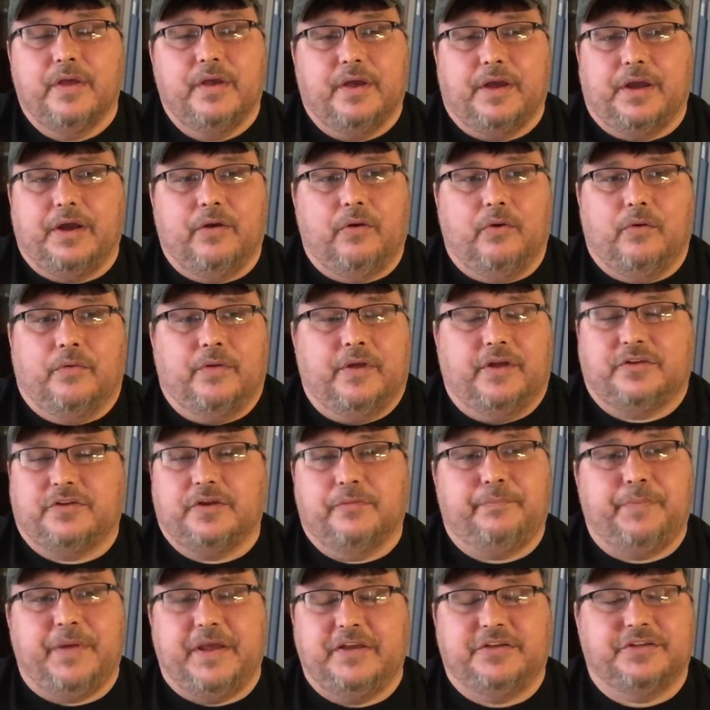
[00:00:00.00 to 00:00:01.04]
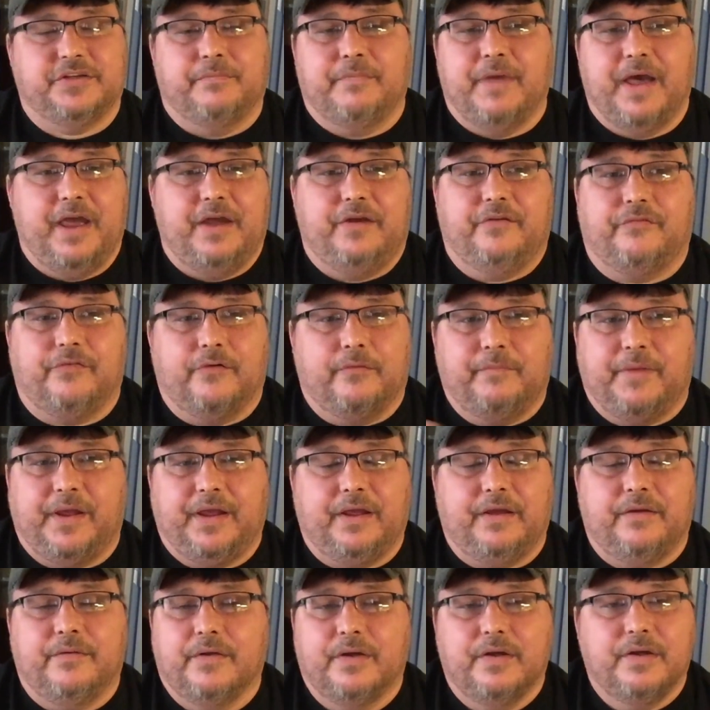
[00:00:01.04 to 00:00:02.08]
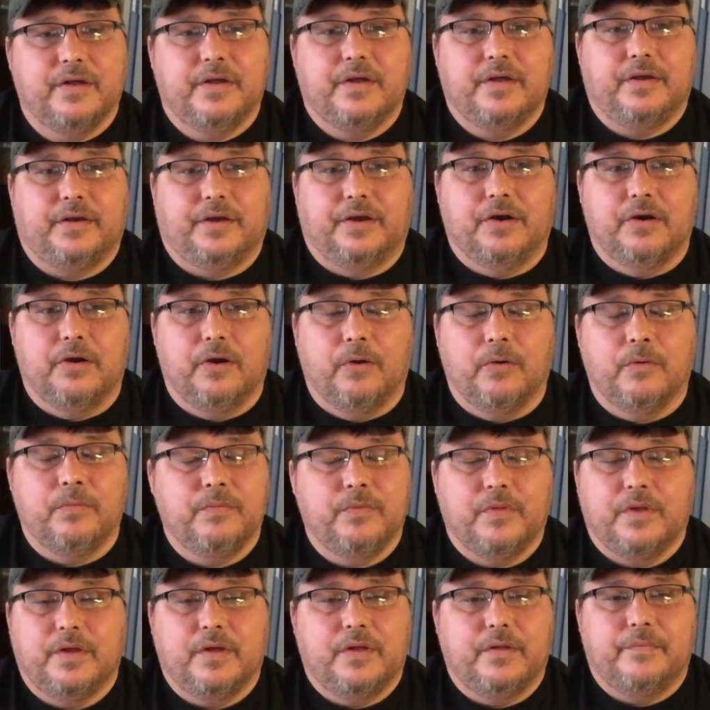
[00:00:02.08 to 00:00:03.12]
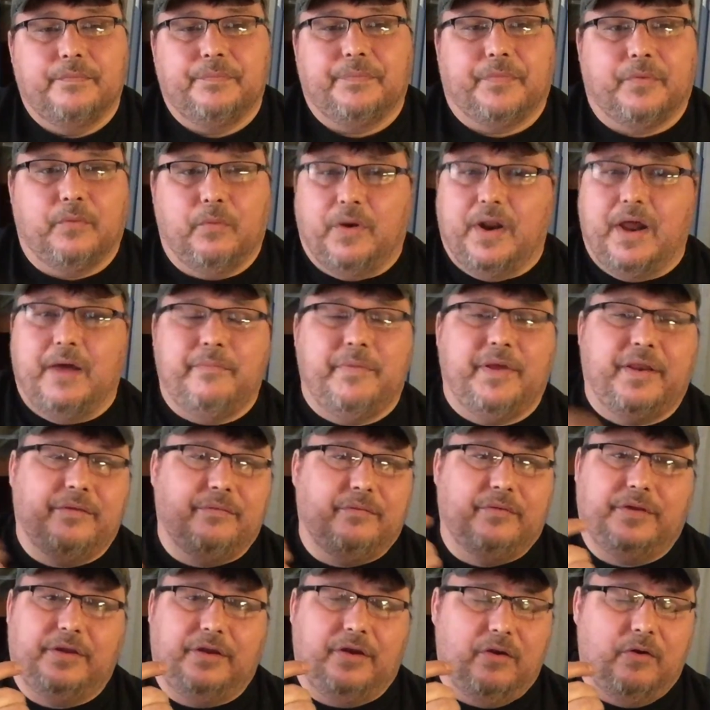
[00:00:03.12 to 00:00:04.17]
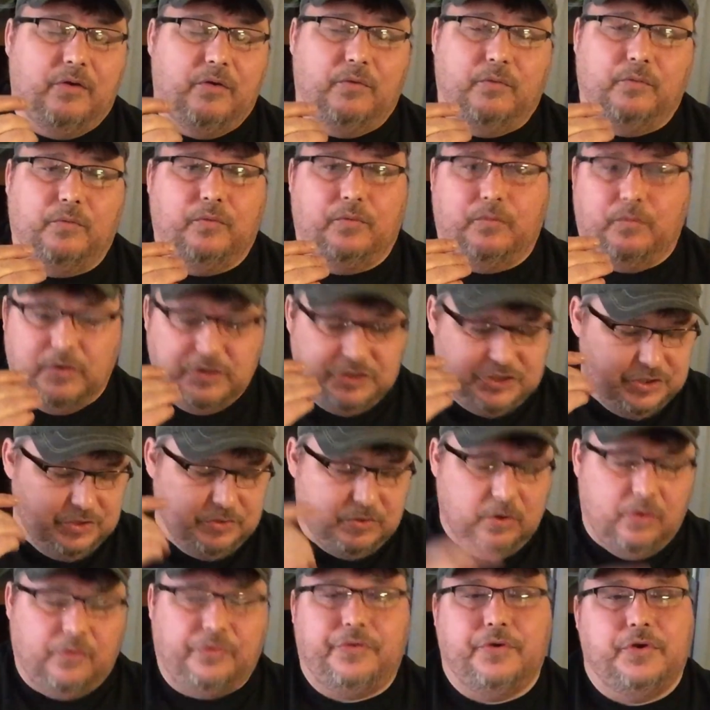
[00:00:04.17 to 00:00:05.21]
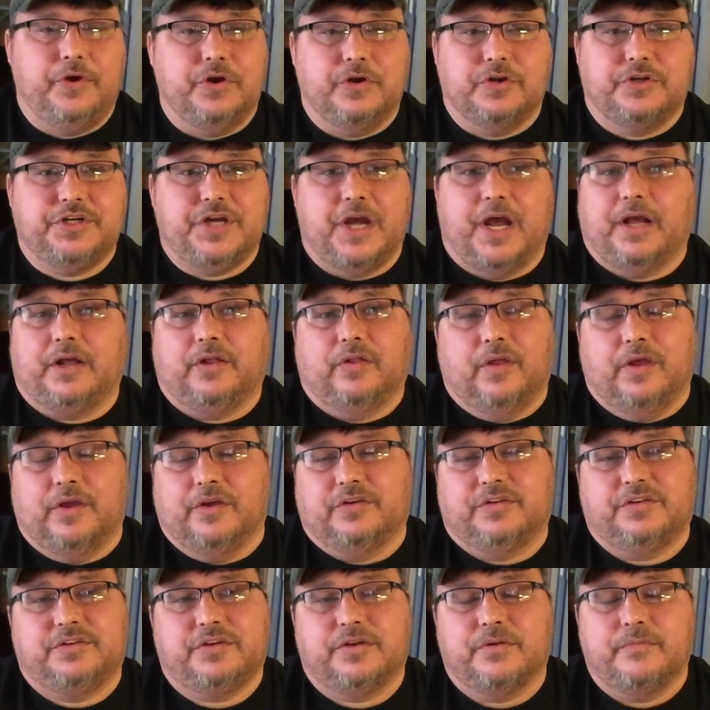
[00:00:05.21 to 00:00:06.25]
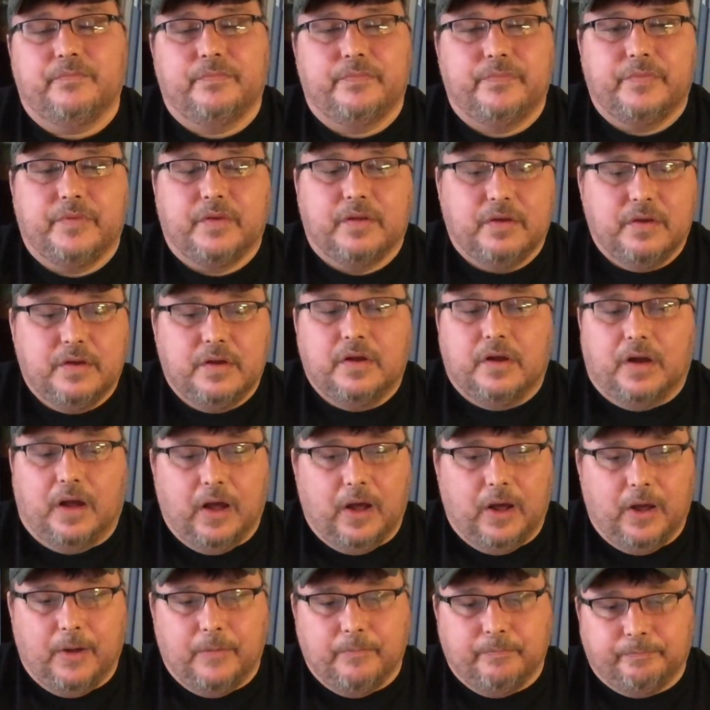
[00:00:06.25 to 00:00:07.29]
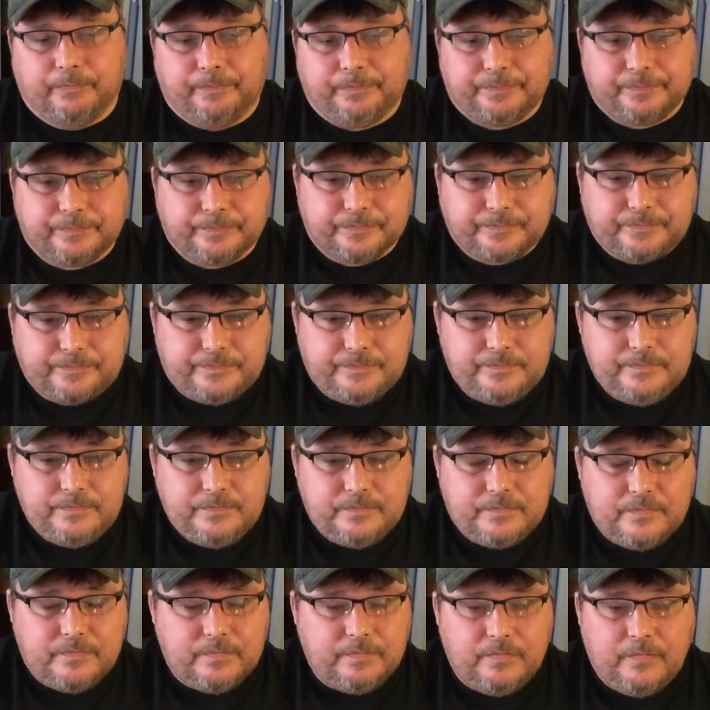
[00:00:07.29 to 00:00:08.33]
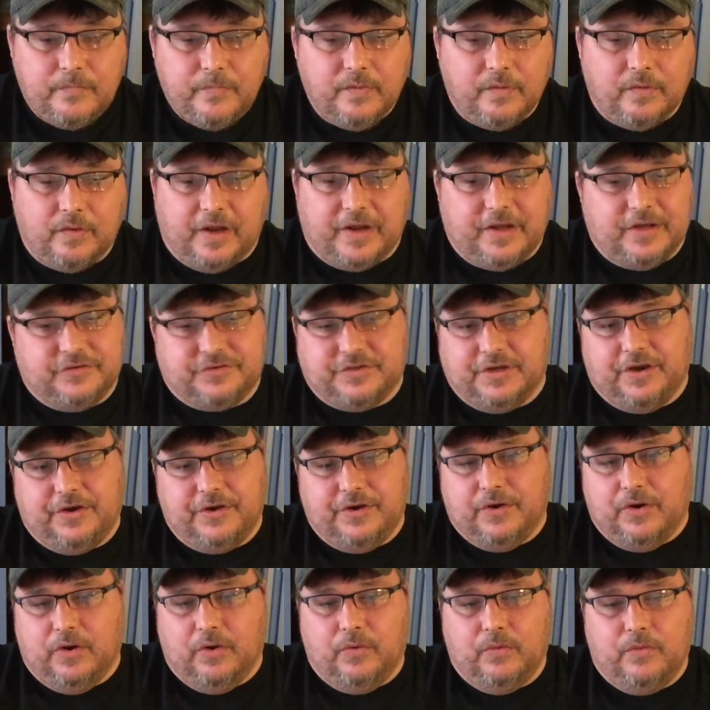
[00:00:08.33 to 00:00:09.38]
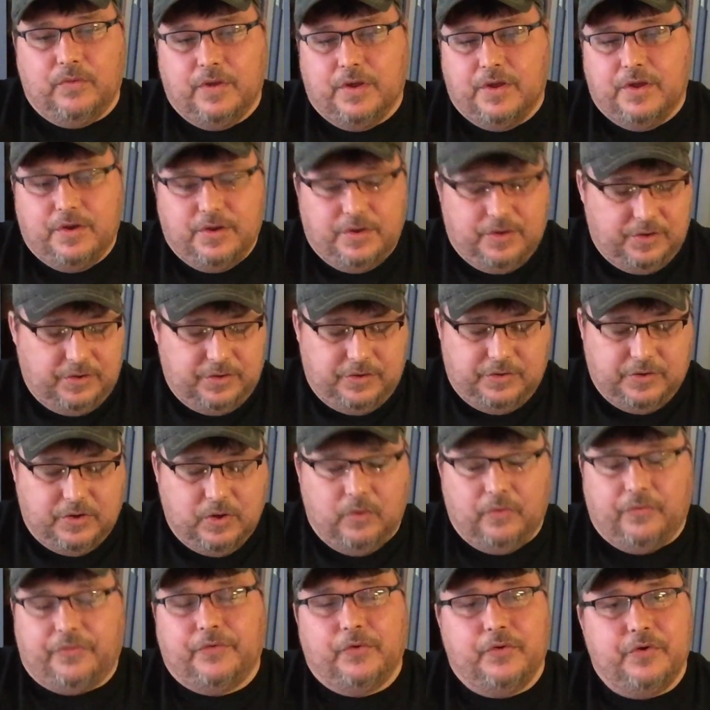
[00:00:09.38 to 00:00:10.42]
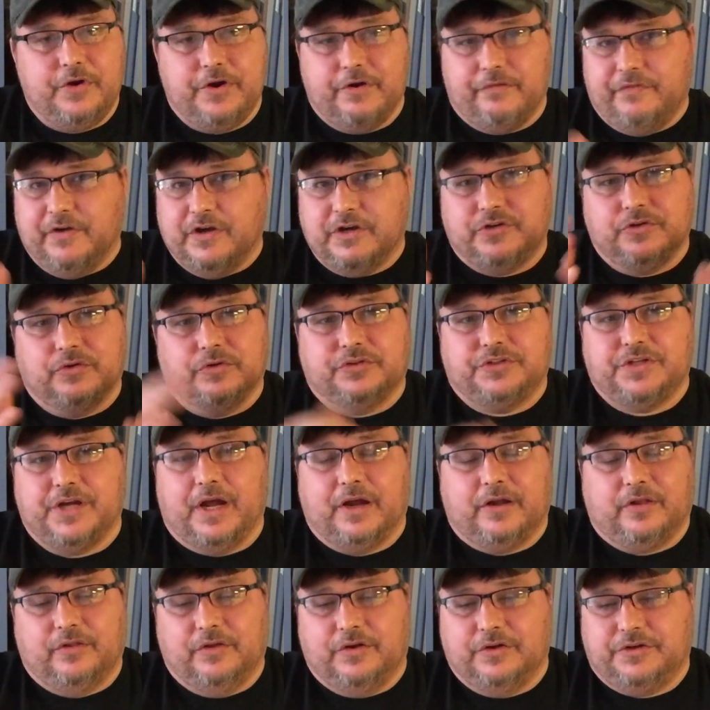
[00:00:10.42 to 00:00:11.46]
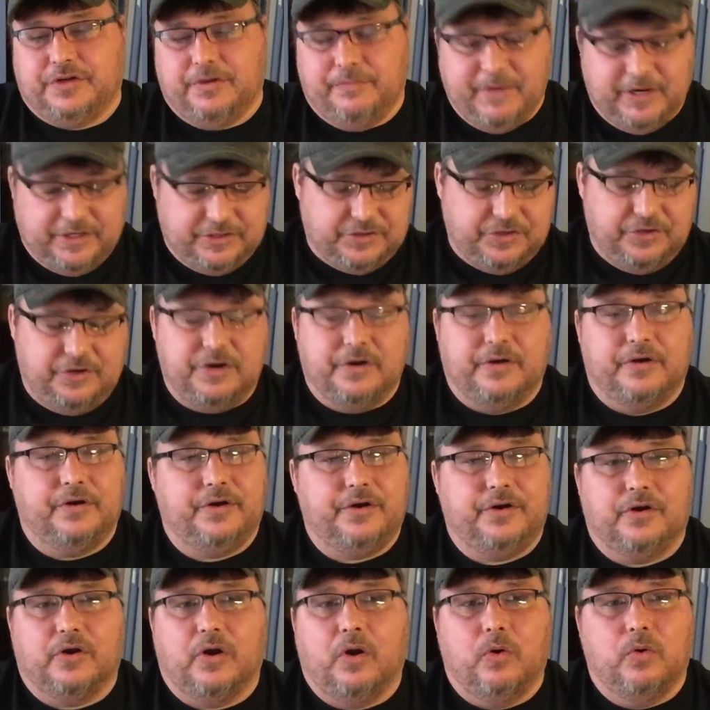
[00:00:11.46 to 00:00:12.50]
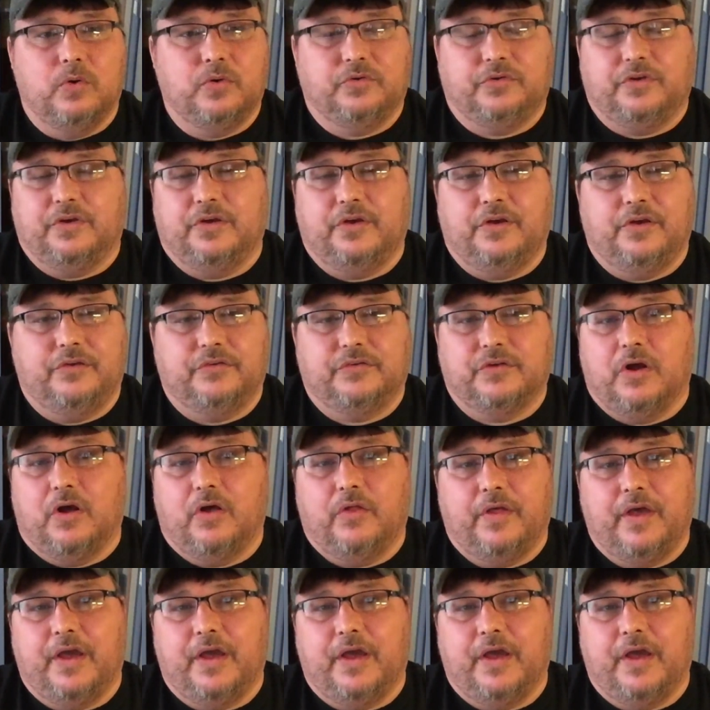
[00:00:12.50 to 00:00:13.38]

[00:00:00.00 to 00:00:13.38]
It's a peace of mind for me. When I'm in, once you go through your checklist, like I said, you go through your visual checklist, you make sure your hoses, all